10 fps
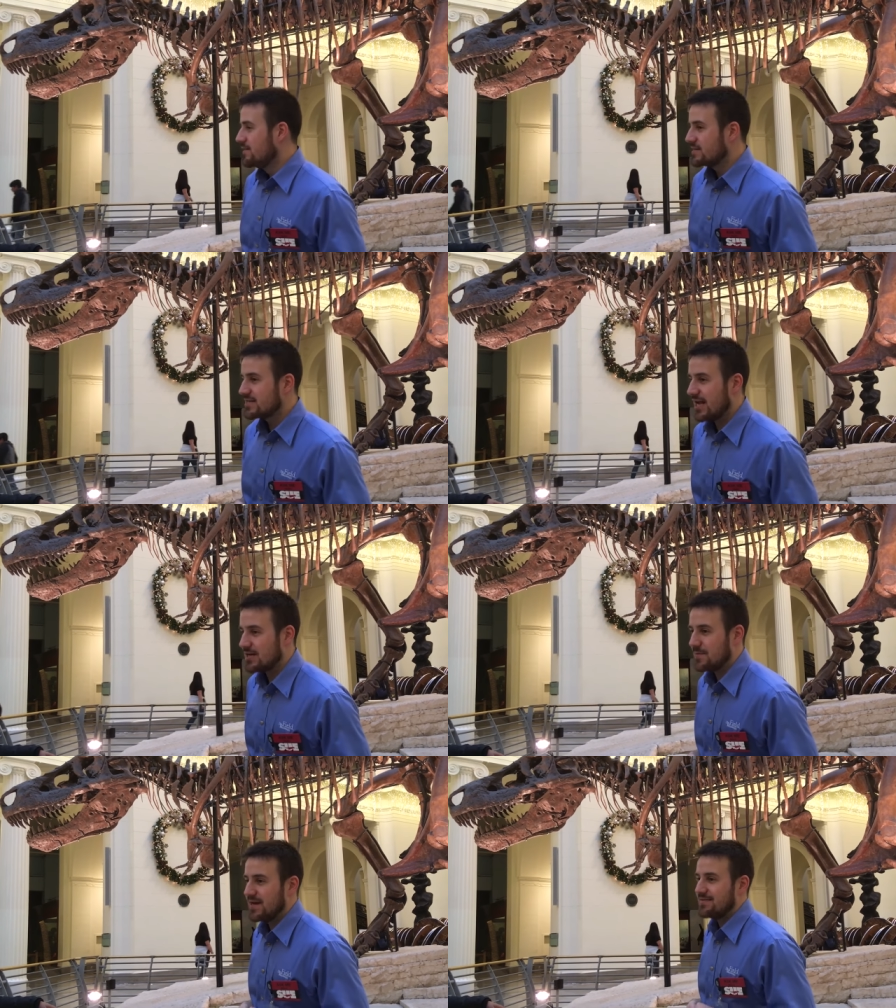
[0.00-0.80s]
looks like
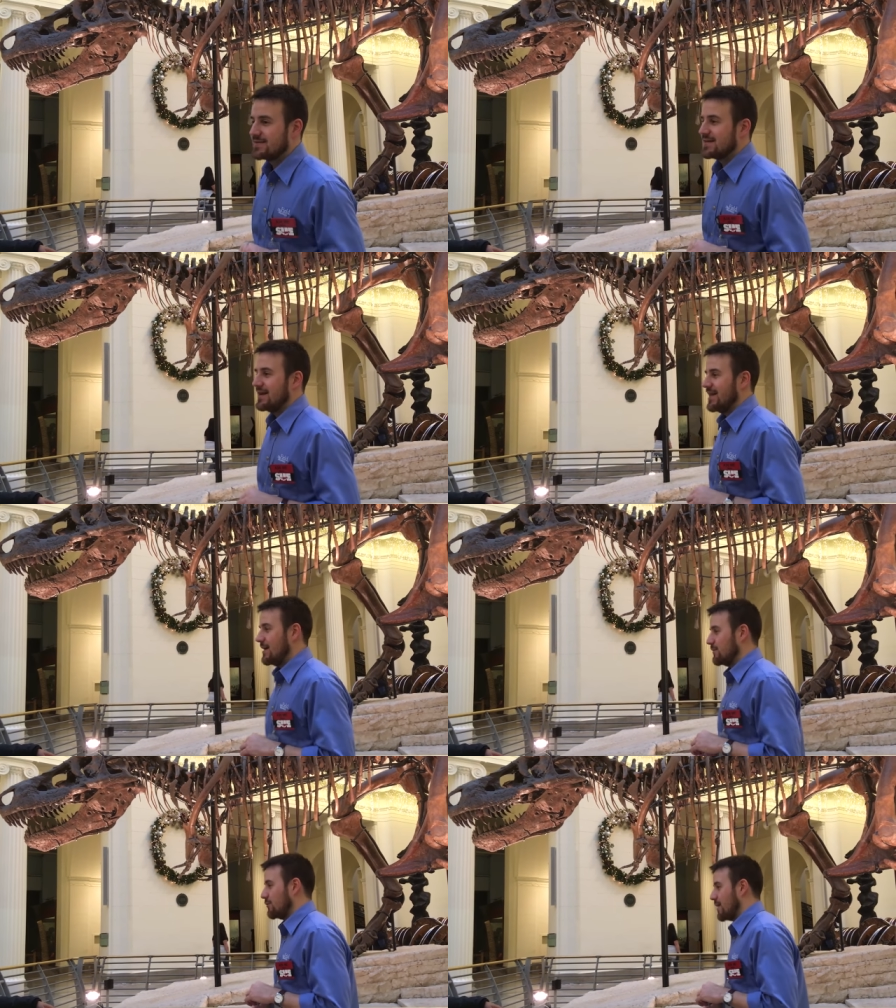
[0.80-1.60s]
it's been hit in the side of the
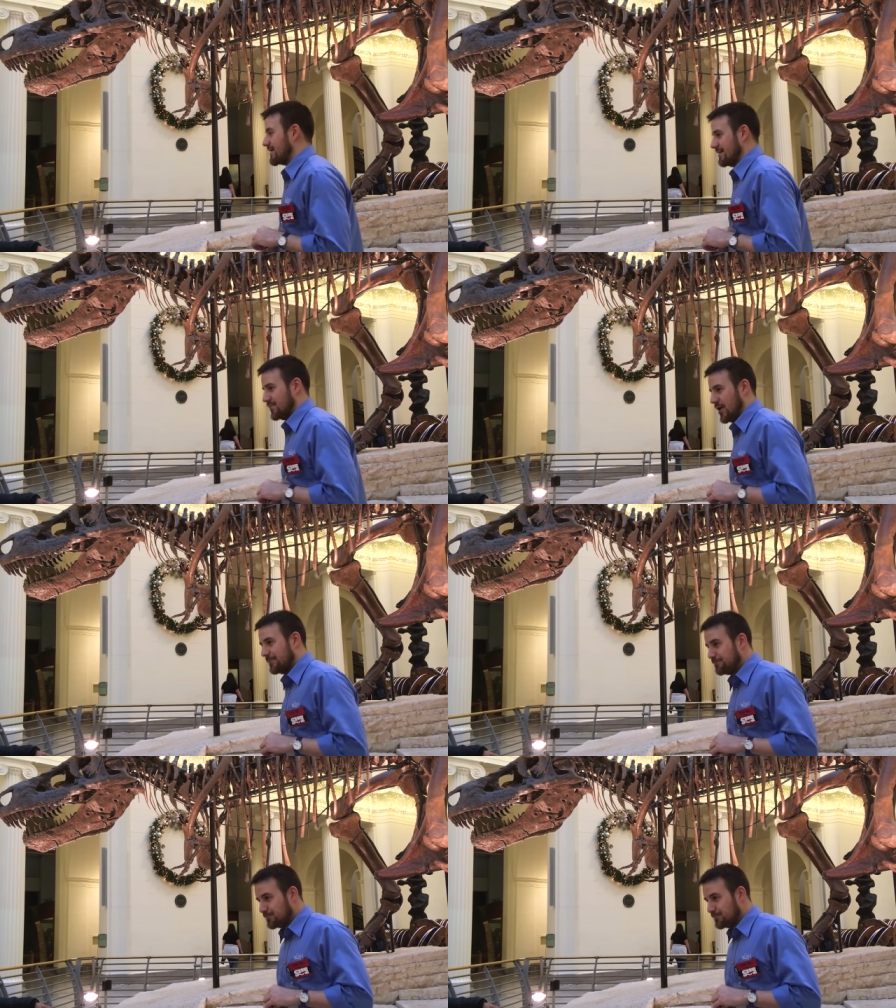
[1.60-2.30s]
head with a wrecking ball,